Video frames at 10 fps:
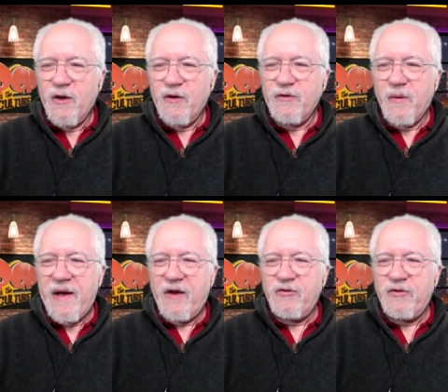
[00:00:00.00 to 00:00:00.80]
So
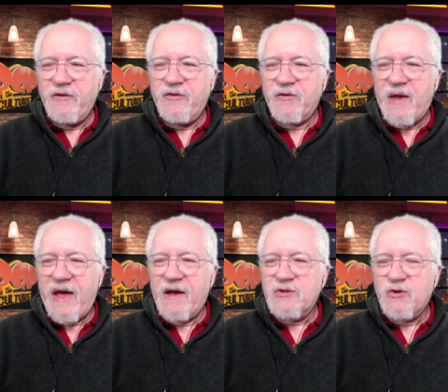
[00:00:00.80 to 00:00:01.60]
Ashley just
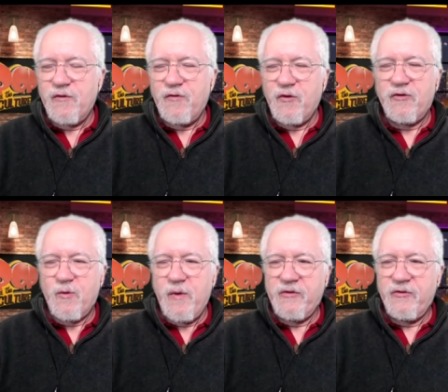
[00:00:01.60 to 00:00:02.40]
asked her first
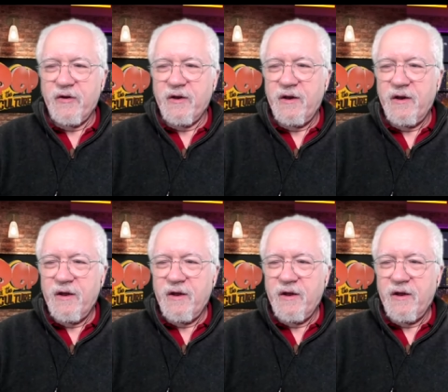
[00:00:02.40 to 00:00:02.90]
question.